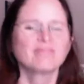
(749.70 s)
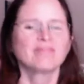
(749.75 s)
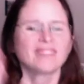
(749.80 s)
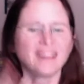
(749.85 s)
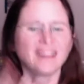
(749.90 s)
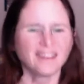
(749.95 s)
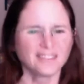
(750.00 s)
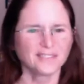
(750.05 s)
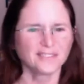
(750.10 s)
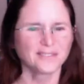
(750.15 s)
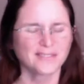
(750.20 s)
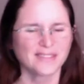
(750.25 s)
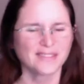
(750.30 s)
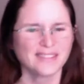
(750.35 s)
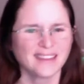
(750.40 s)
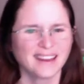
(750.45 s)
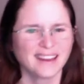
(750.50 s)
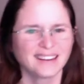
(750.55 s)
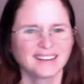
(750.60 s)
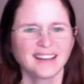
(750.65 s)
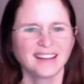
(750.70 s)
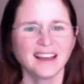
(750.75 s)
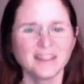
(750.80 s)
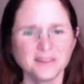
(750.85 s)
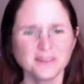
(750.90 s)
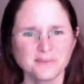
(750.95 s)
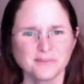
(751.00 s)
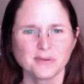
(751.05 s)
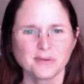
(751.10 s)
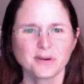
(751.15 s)
other than that,
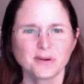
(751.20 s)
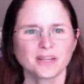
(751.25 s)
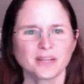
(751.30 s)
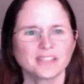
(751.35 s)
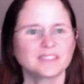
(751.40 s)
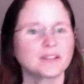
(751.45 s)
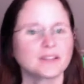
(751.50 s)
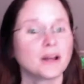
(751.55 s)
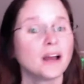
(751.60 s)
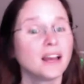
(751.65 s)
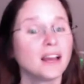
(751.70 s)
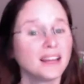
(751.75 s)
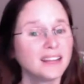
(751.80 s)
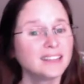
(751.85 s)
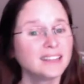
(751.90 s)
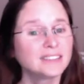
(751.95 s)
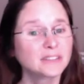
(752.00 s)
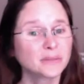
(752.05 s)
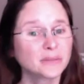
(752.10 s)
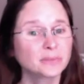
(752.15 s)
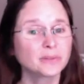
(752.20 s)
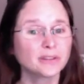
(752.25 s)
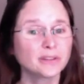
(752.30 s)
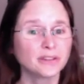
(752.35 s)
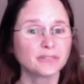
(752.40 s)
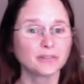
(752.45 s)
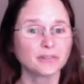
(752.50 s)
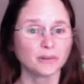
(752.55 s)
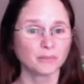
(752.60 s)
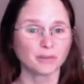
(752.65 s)
Gatlinburg is a
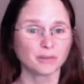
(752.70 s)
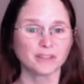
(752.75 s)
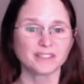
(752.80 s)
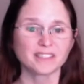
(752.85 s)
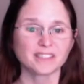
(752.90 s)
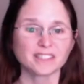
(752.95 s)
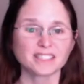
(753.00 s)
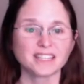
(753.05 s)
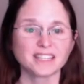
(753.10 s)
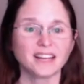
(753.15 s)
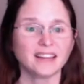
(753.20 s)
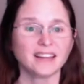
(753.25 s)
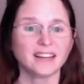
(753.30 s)
really fun place to stay,